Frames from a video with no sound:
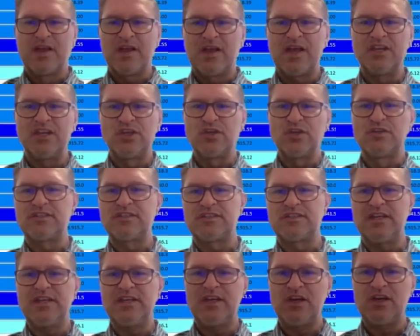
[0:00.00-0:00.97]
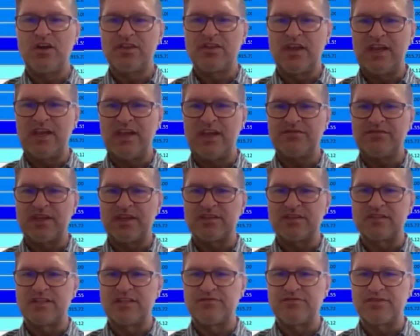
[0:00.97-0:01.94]
And you'll see here on the left,
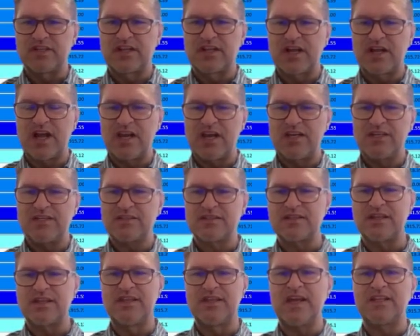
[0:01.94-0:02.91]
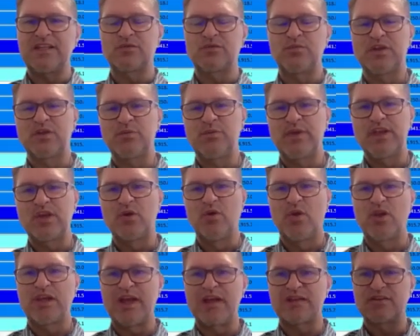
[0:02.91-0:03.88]
there's different colors. That's what we
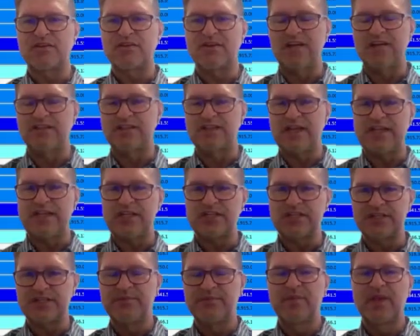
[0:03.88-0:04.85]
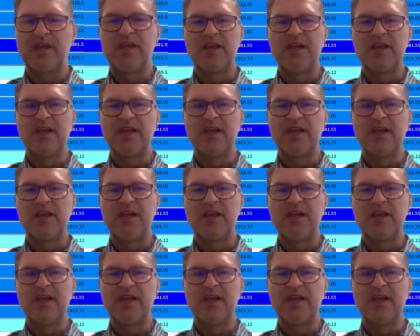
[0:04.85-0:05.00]
call categorization.